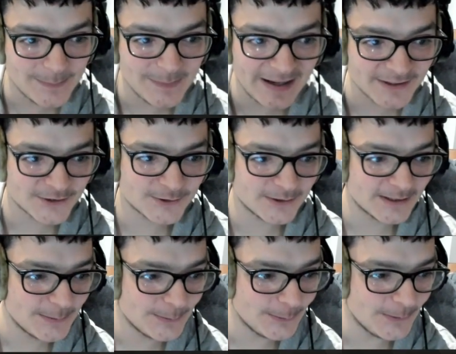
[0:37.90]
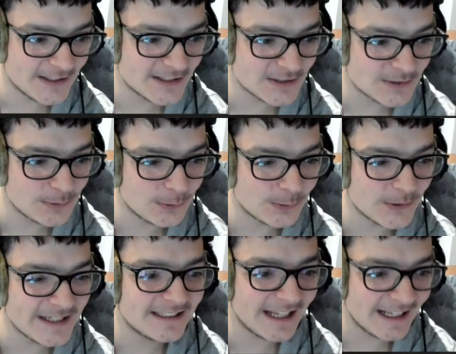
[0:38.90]
battery, which is
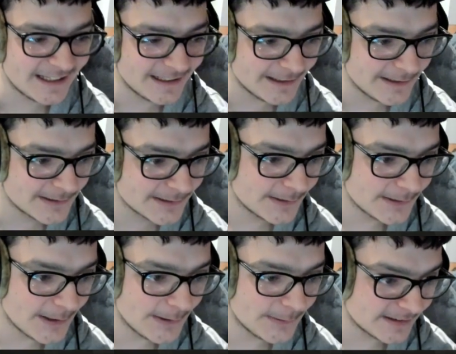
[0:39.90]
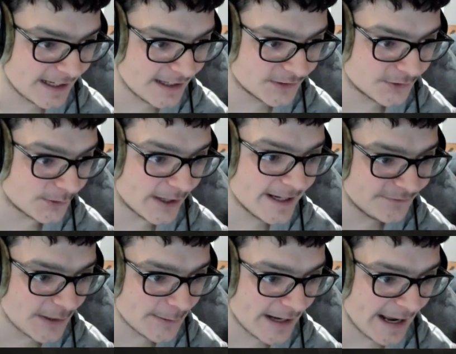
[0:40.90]
ridiculous. So that's great.
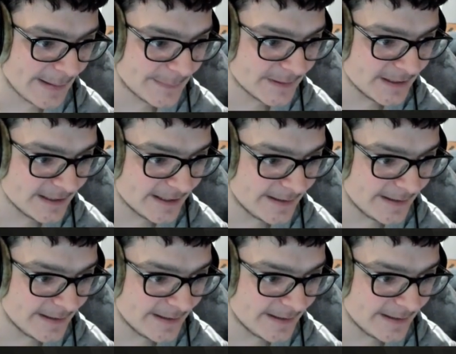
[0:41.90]
Very happy.